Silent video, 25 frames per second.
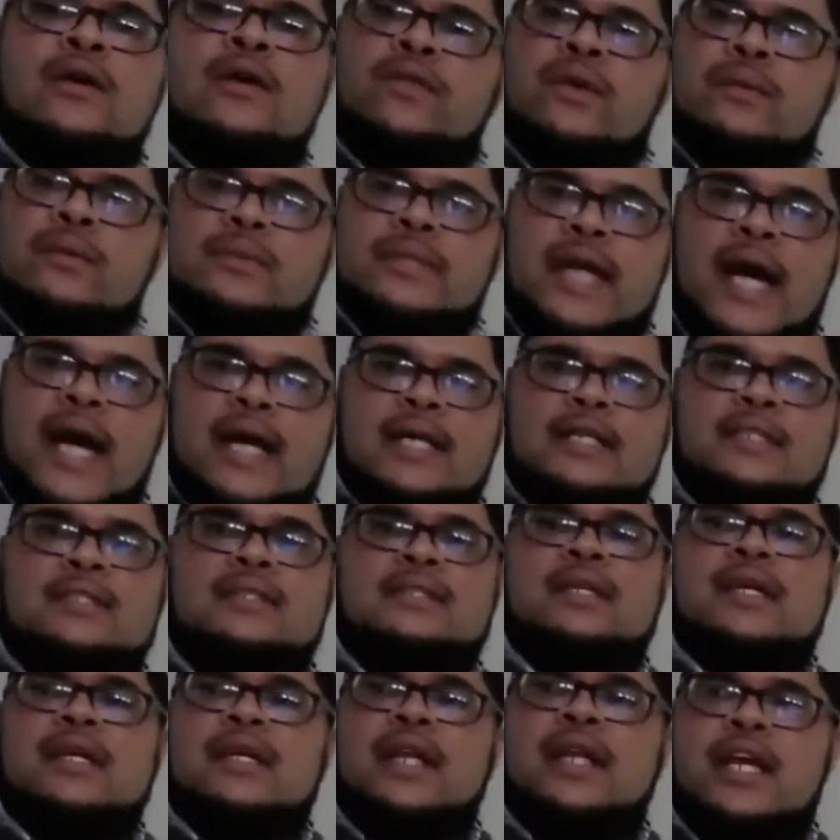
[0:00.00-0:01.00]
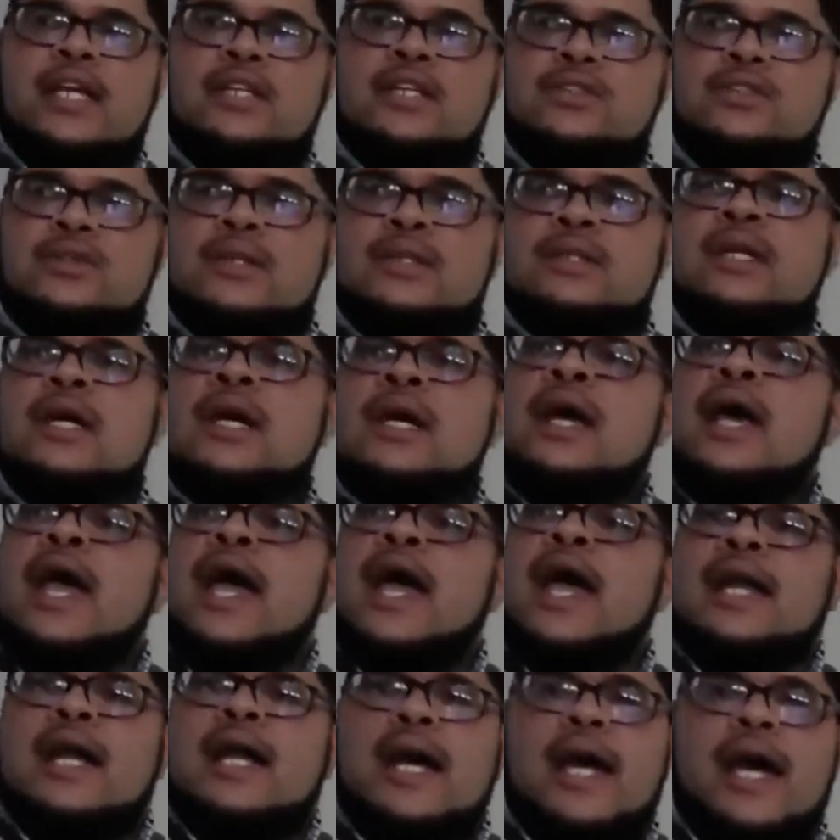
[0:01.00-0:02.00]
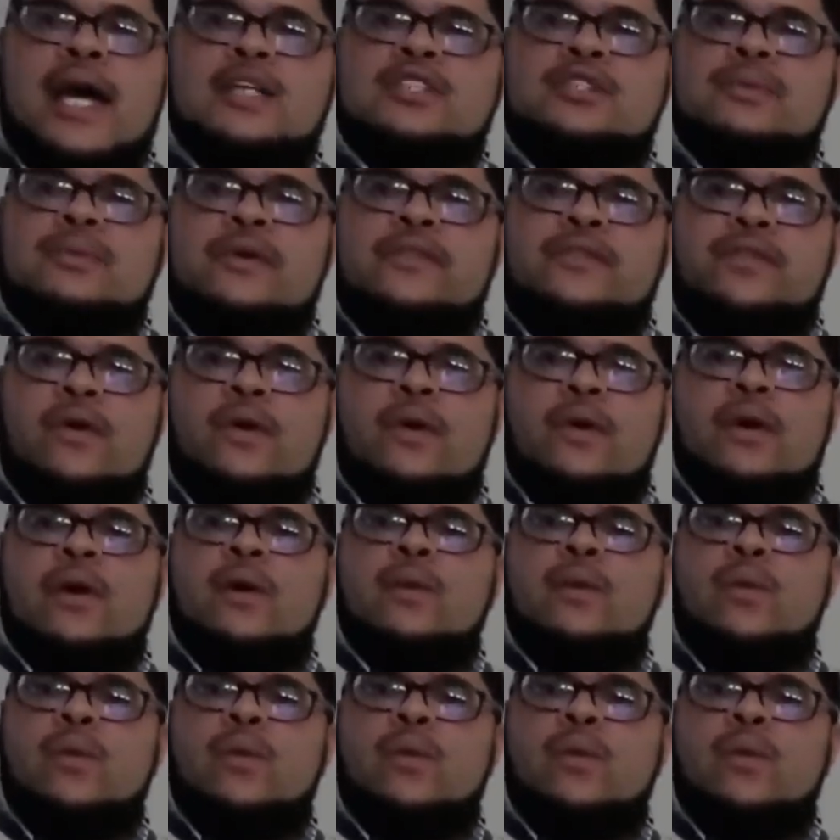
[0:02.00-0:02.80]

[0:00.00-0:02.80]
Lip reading: From taxes and interest. And I asked you before,